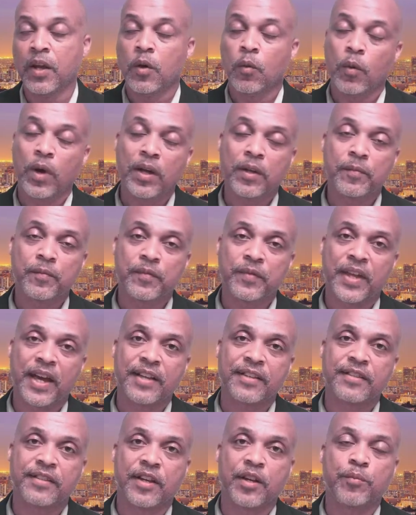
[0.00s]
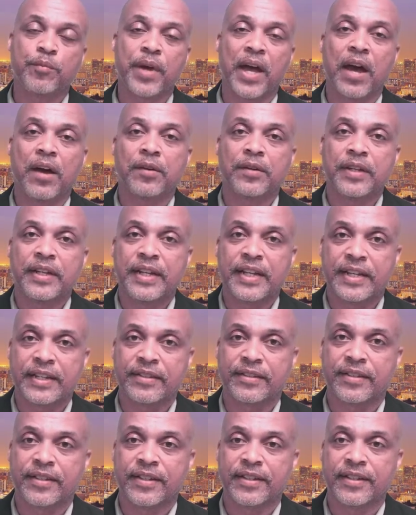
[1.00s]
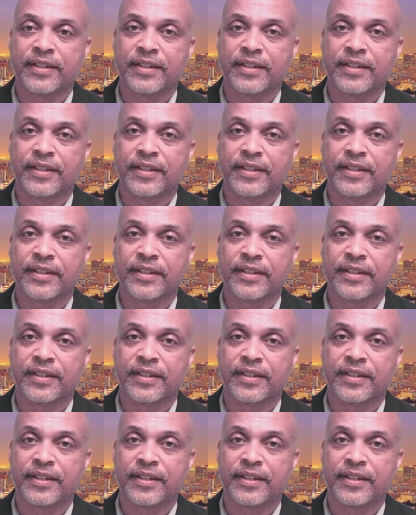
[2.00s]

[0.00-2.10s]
Well, that's about it.